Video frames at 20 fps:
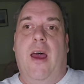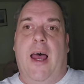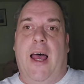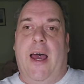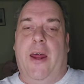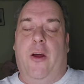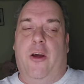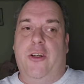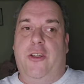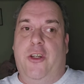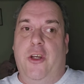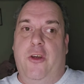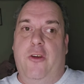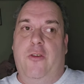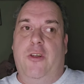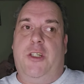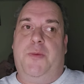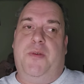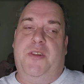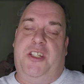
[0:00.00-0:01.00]
and I
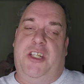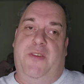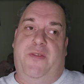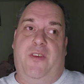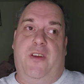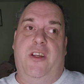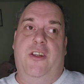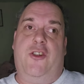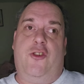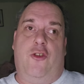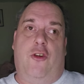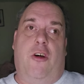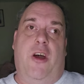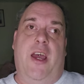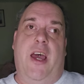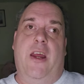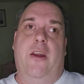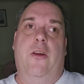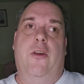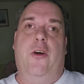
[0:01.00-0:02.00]
do specifically
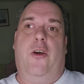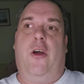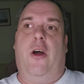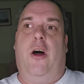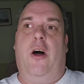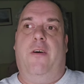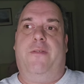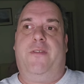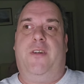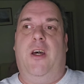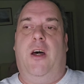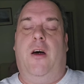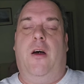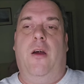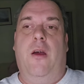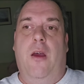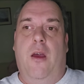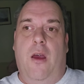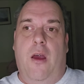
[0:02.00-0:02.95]
try and look after,